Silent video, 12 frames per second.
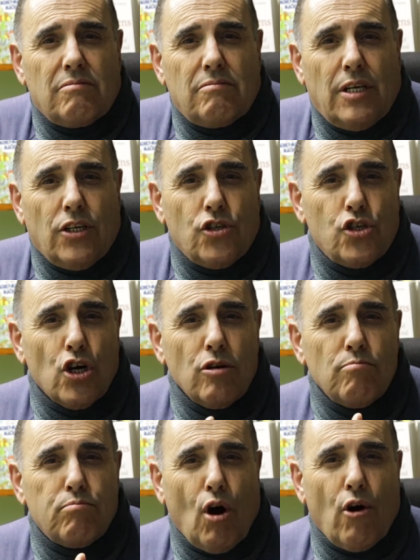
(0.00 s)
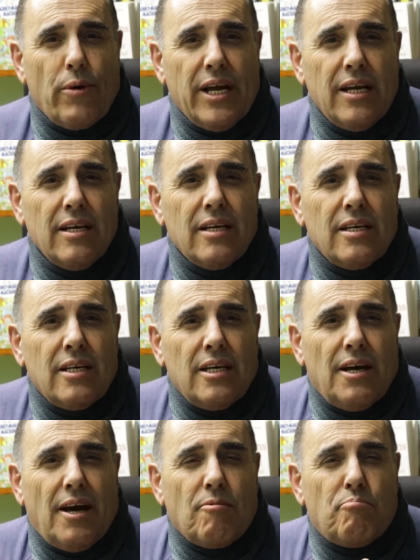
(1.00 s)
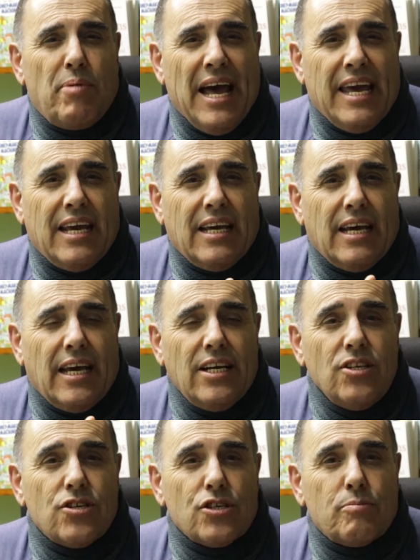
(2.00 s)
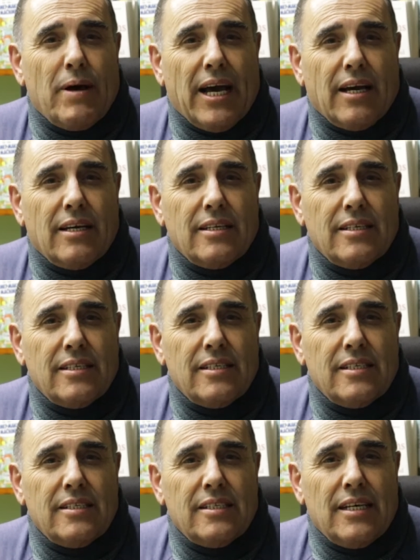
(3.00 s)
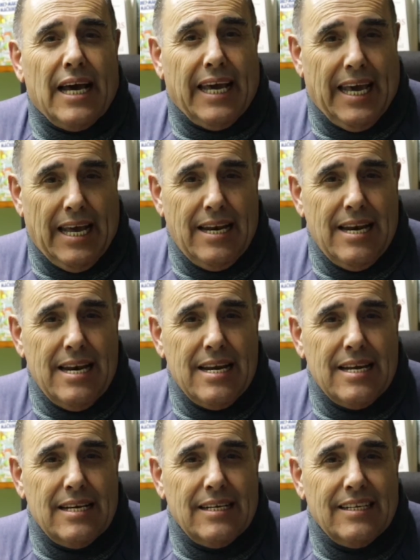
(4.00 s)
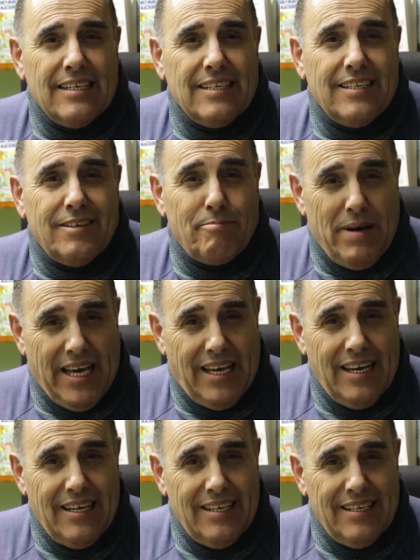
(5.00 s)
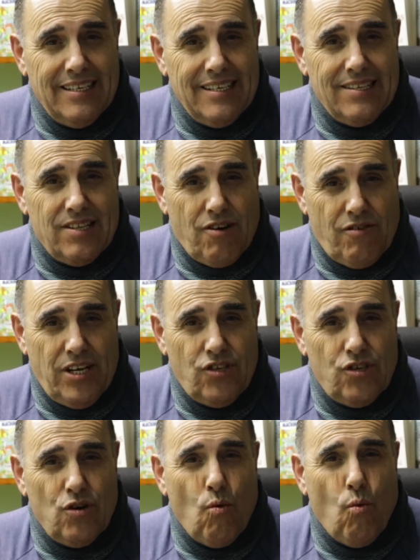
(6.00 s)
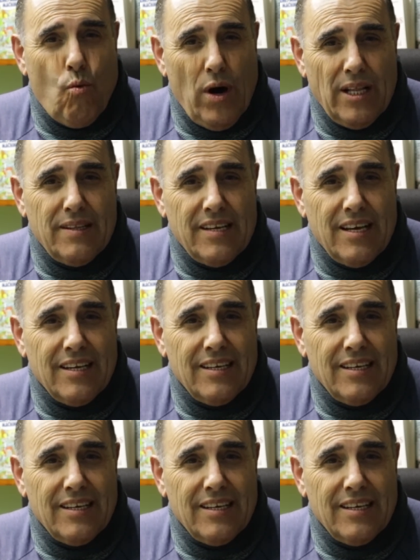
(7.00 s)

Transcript: in turn borrowing and paying interest back, again making the rich wealthier.